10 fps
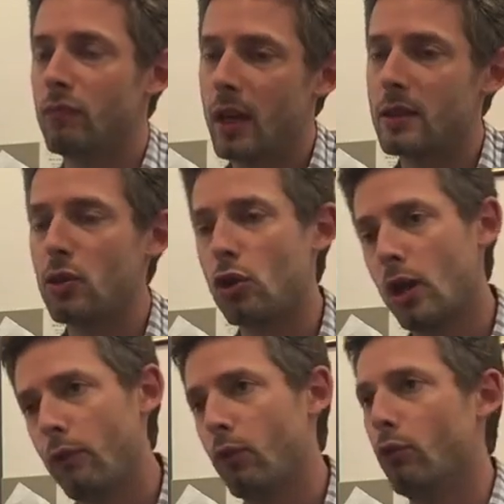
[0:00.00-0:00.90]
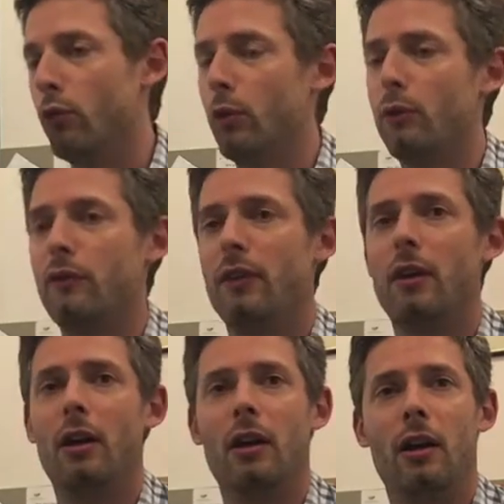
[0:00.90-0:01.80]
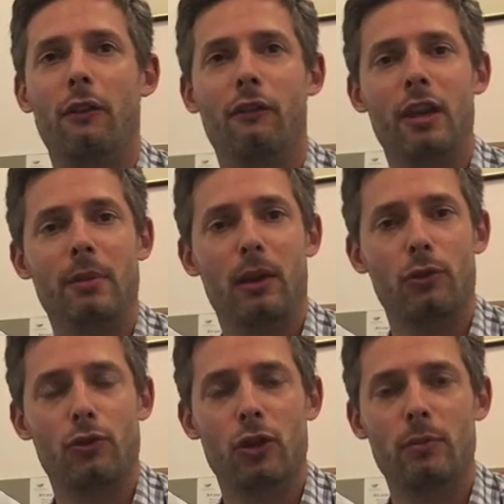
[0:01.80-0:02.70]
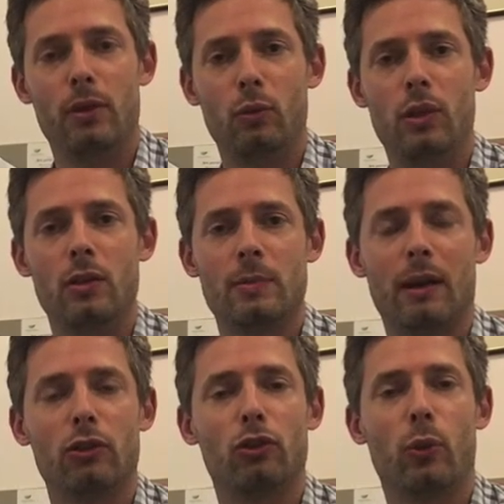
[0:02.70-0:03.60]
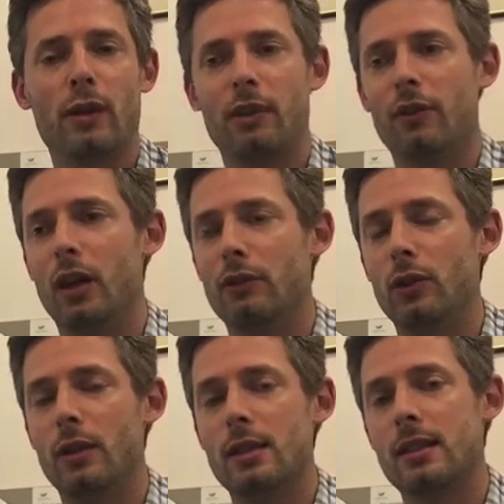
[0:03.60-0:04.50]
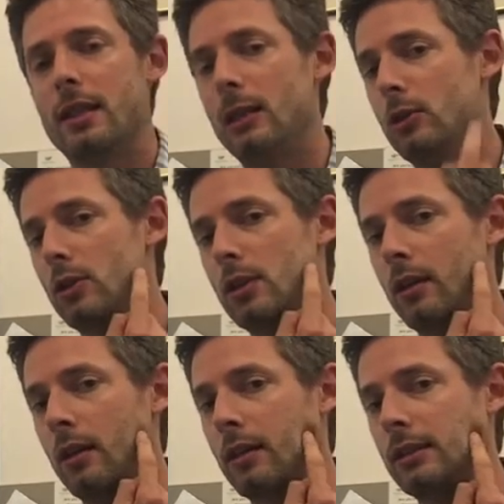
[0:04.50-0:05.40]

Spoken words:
as a general rule for a female treatment, we use about 25 units each side.